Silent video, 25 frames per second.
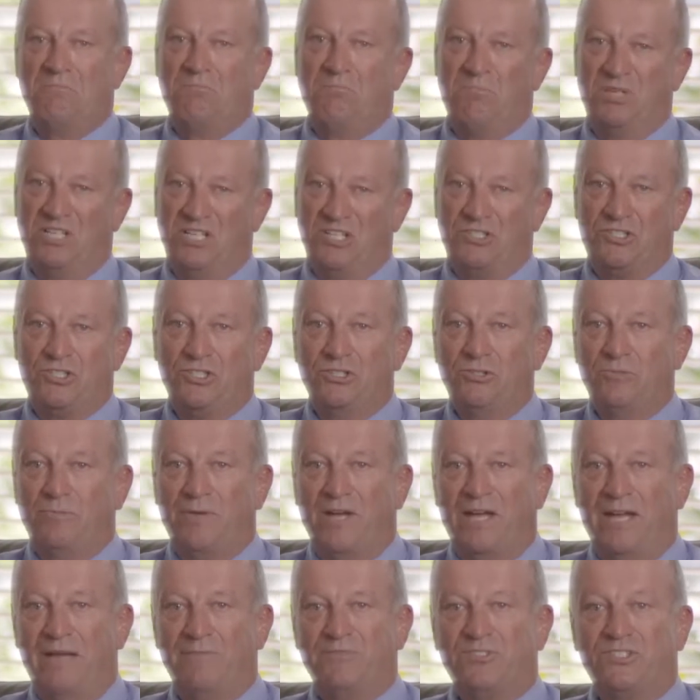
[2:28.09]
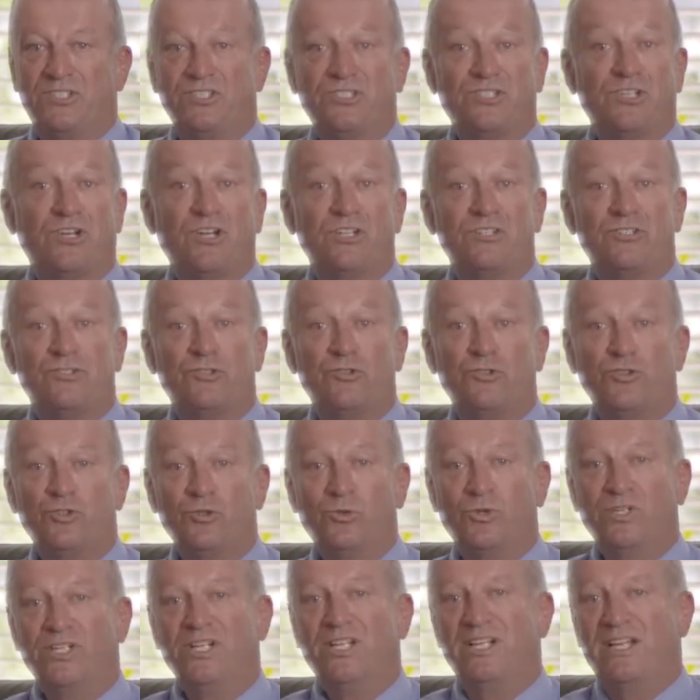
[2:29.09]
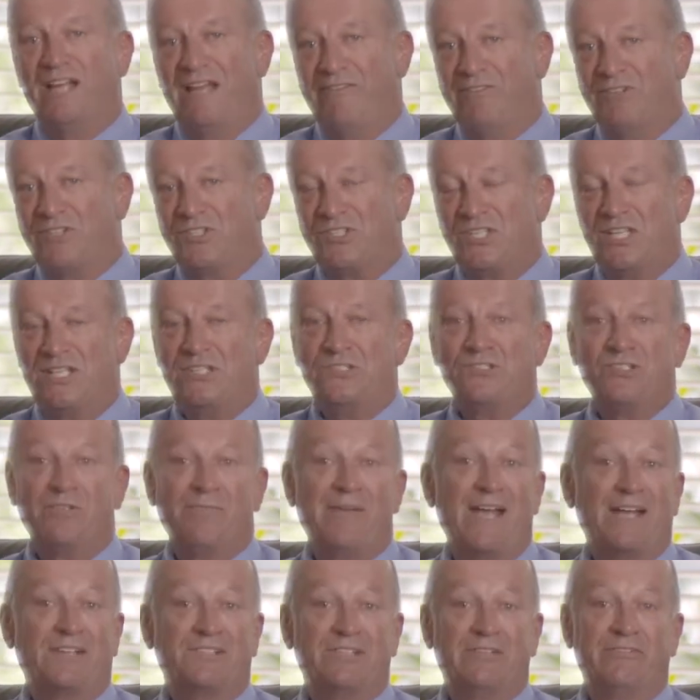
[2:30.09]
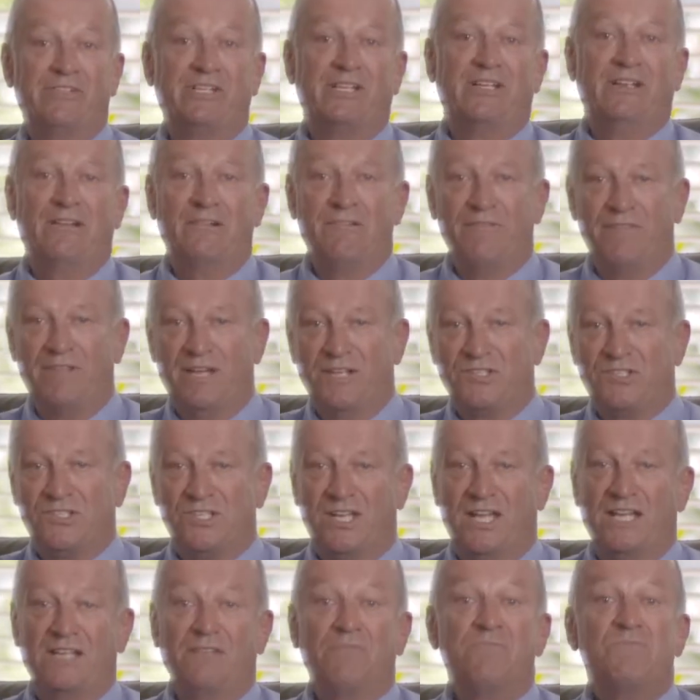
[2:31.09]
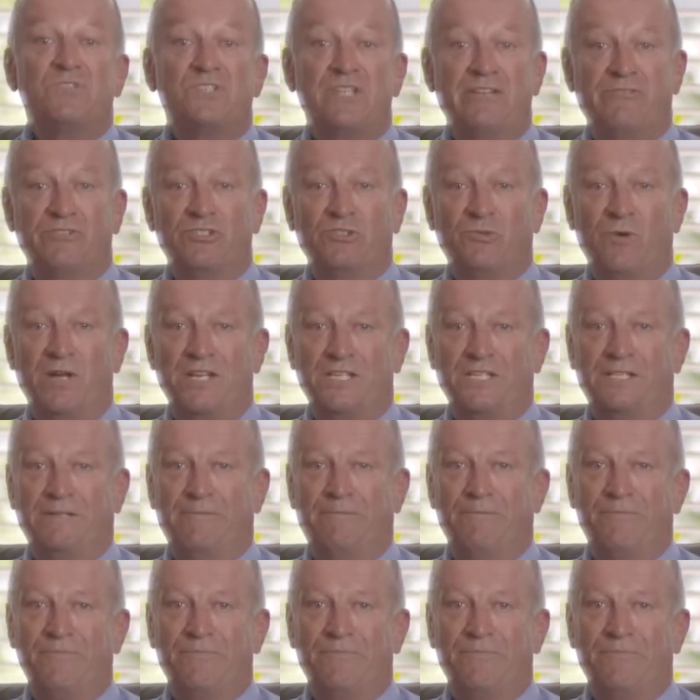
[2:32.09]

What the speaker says: Bidder 2 perhaps decides to join in, having seen some activity. They'd say $720.